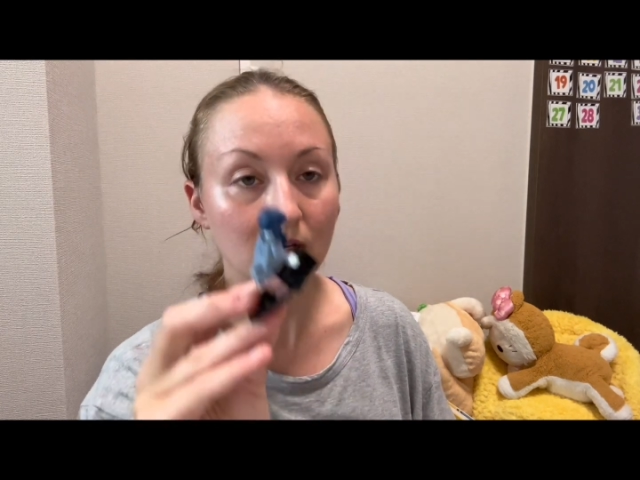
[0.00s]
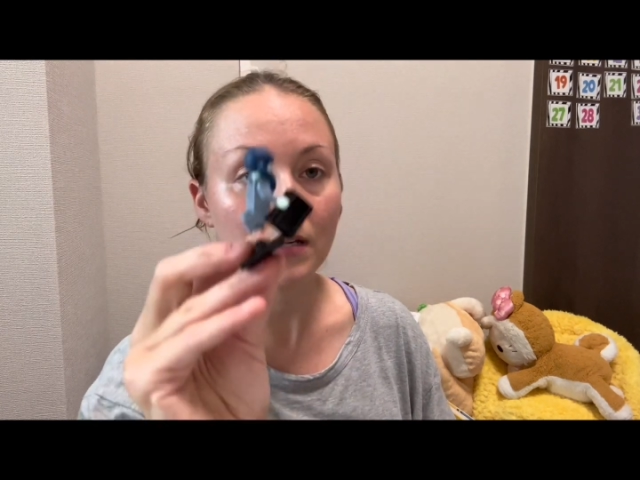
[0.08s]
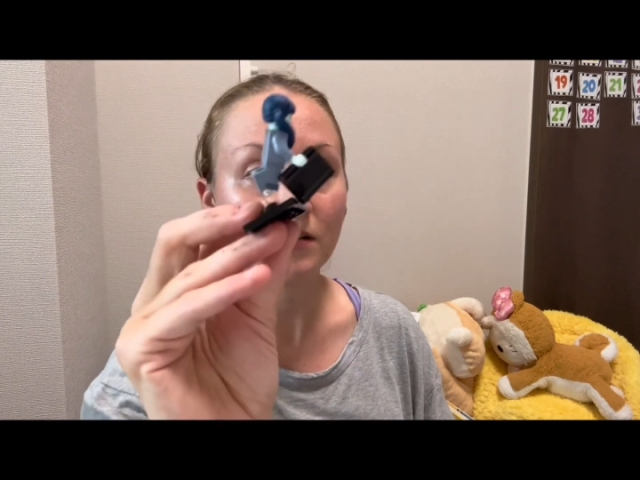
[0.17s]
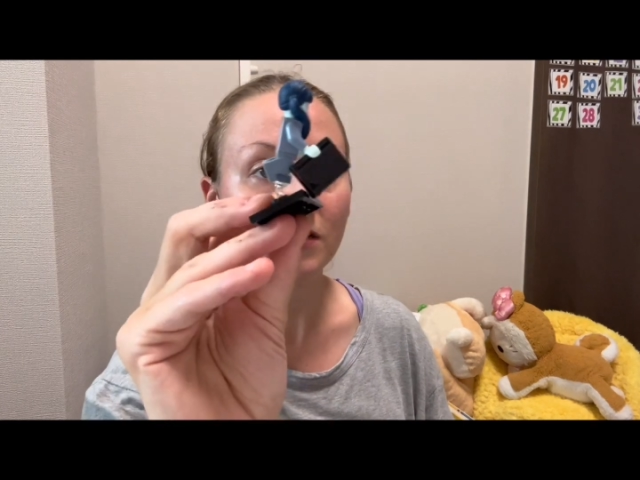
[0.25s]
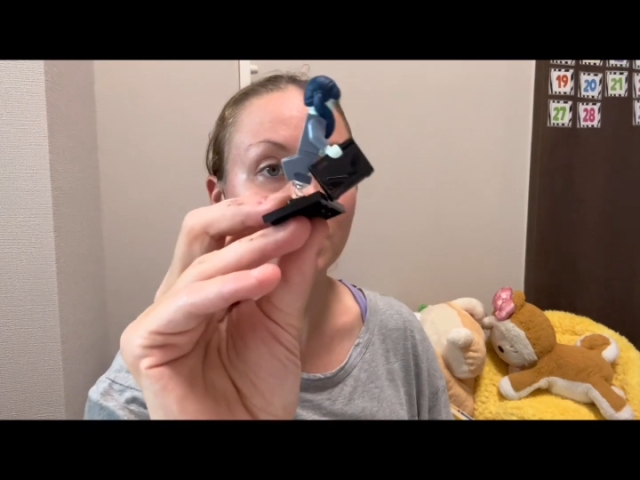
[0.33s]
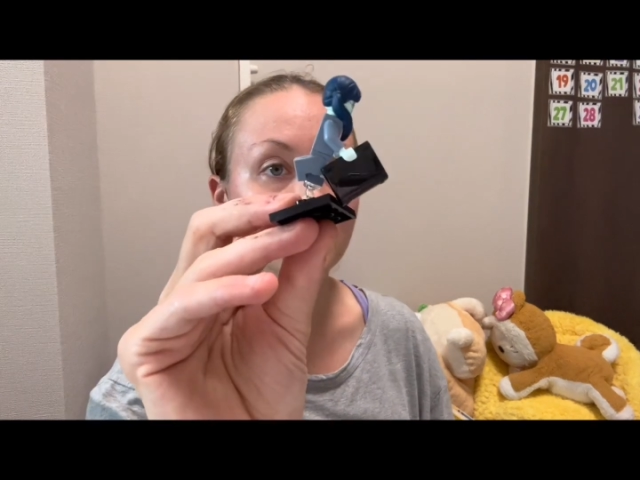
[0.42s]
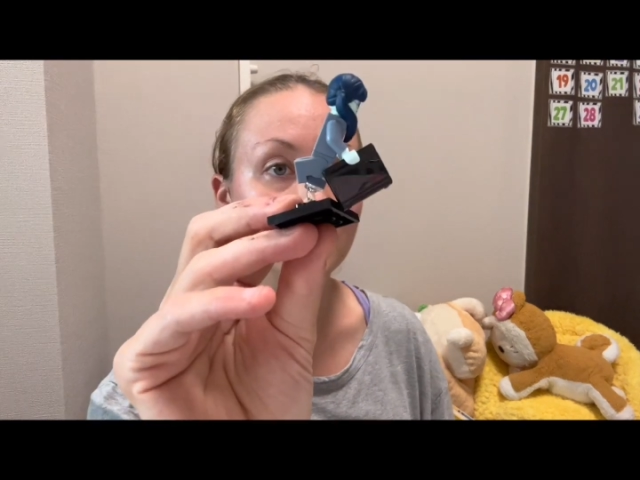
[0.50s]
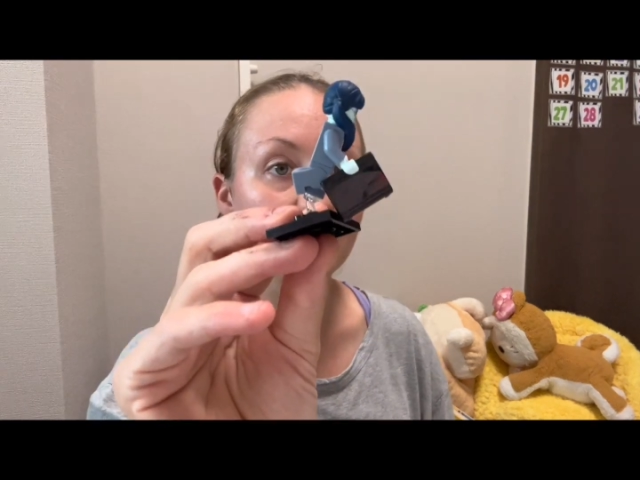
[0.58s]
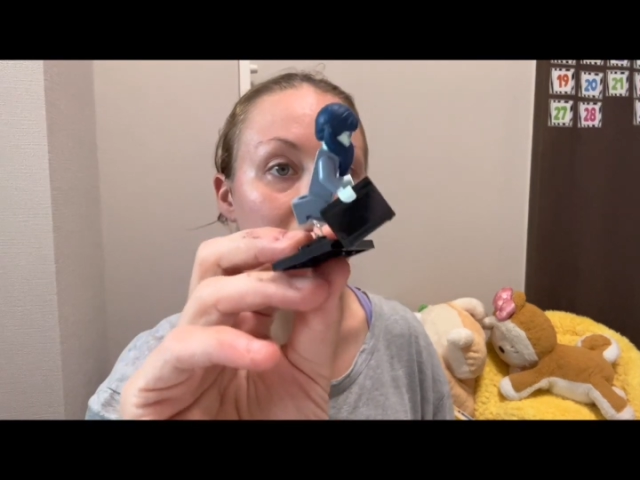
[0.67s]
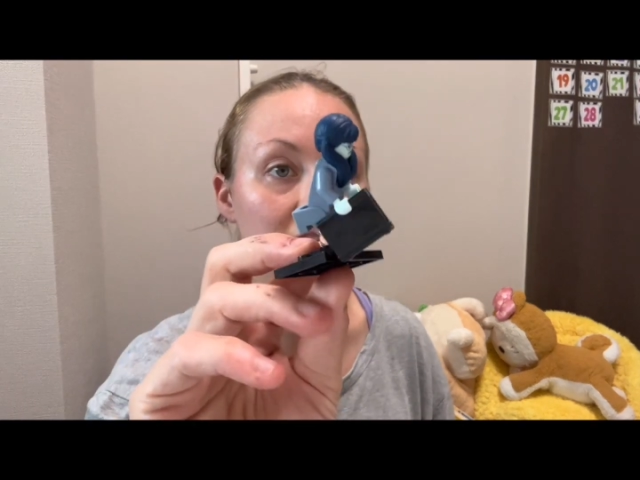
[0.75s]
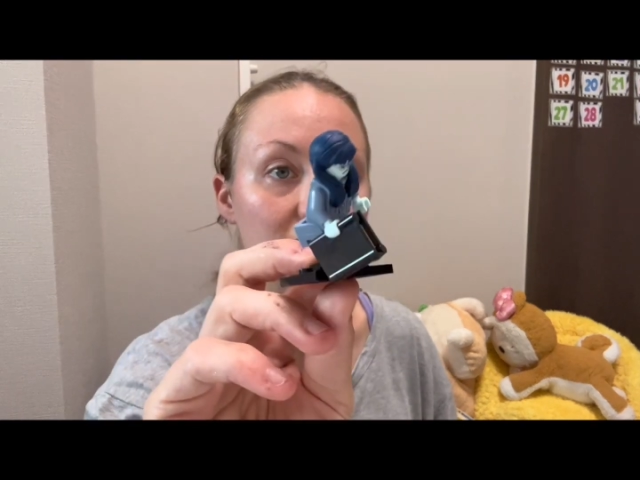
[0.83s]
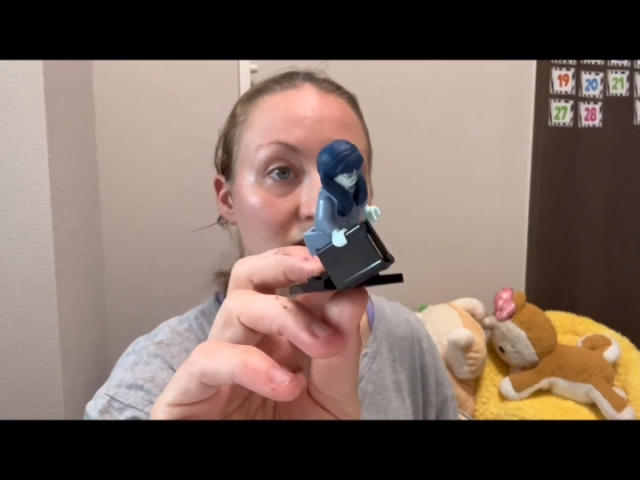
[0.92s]
Here she
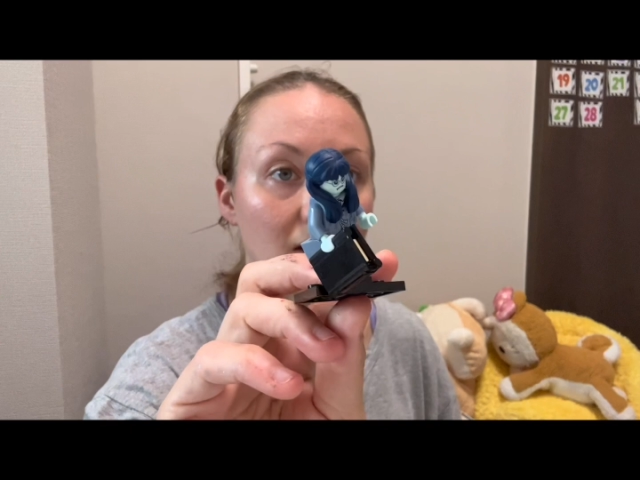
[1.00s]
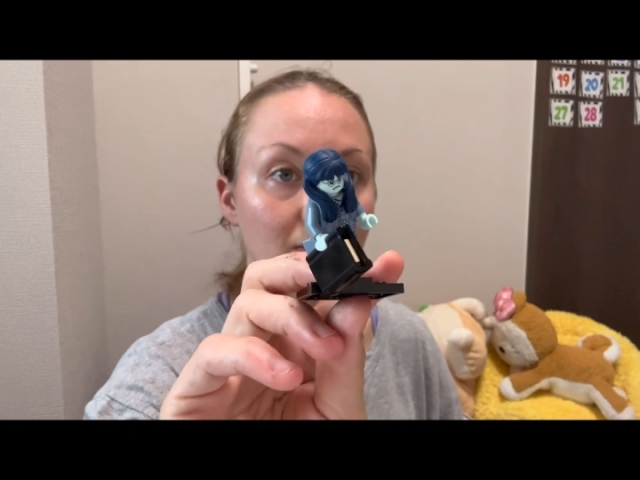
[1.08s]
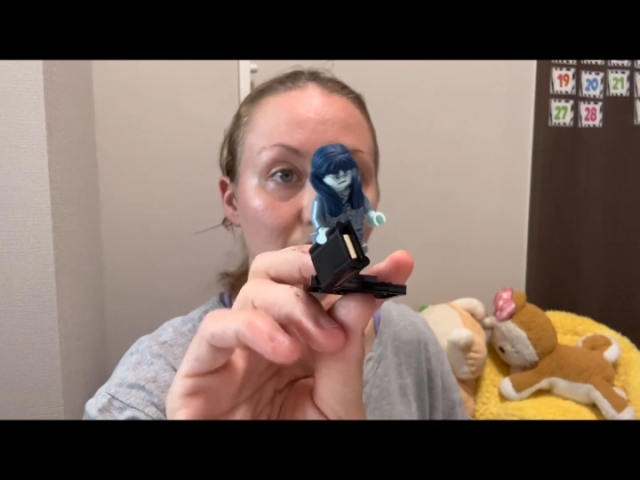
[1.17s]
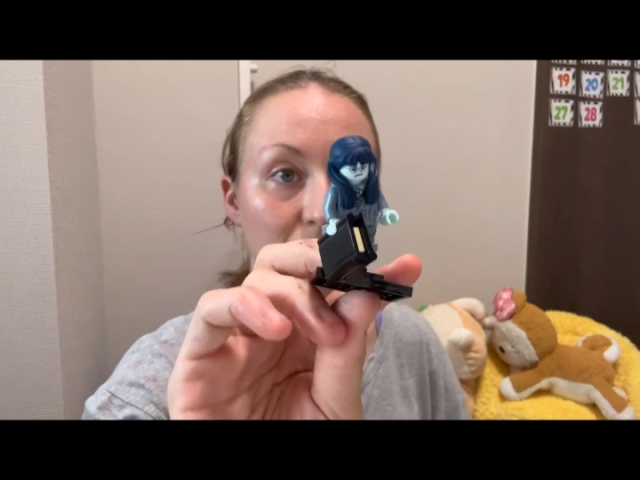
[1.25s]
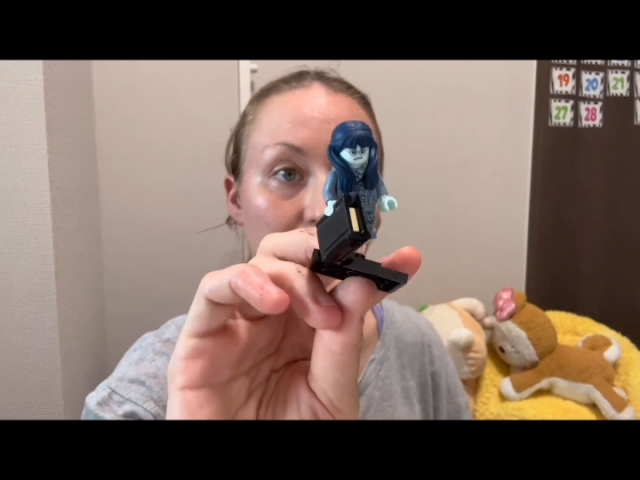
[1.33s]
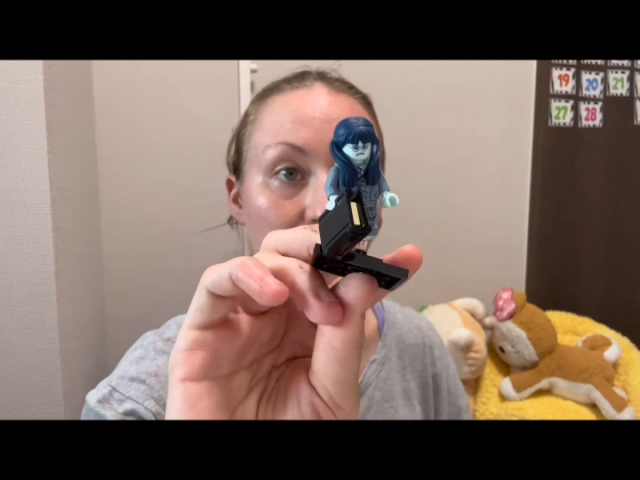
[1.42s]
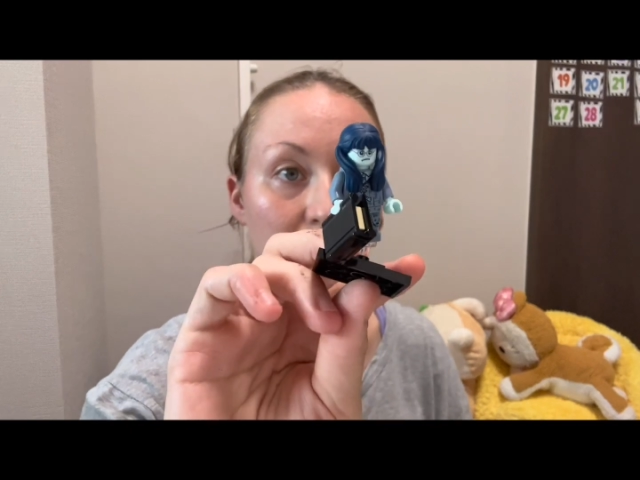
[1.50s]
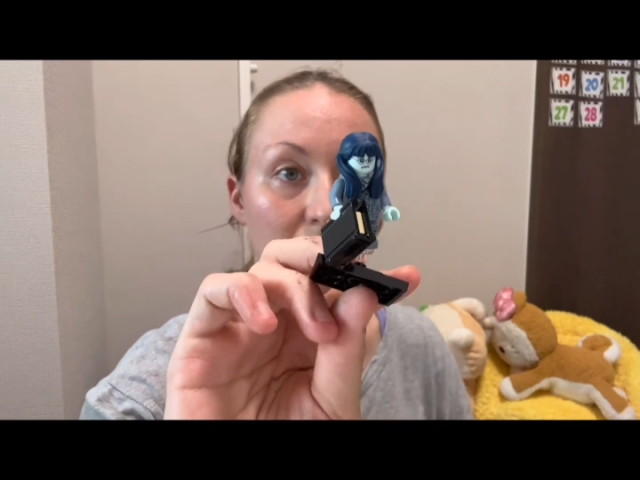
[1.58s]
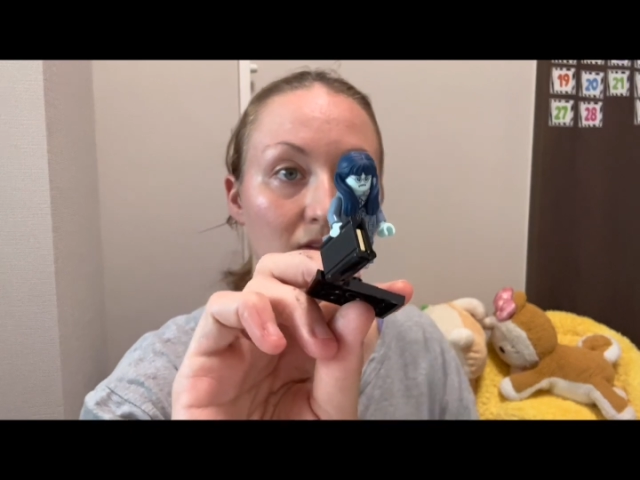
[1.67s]
is. She comes with the book.